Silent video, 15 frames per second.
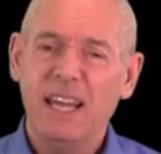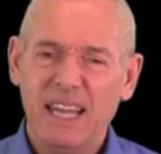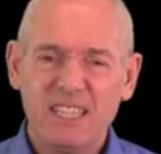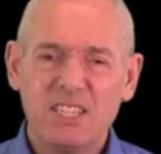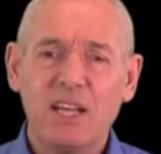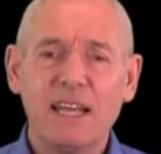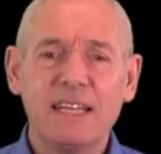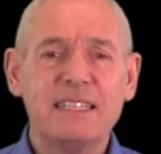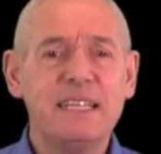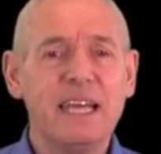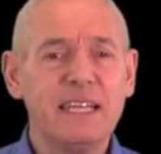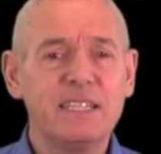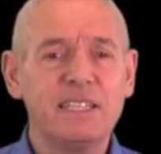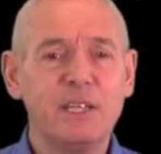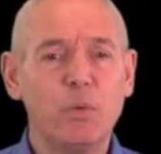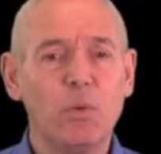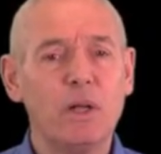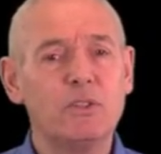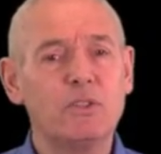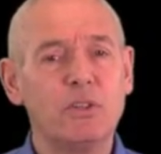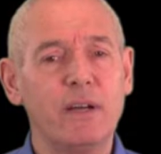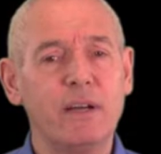It's like texting
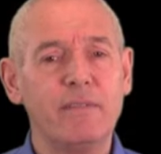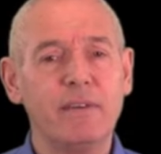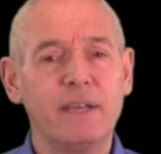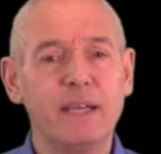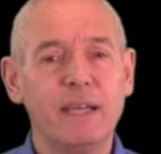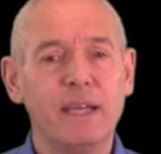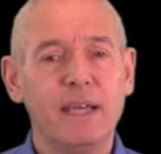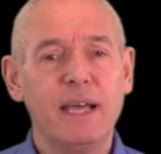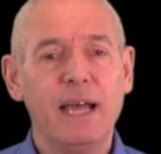while driving.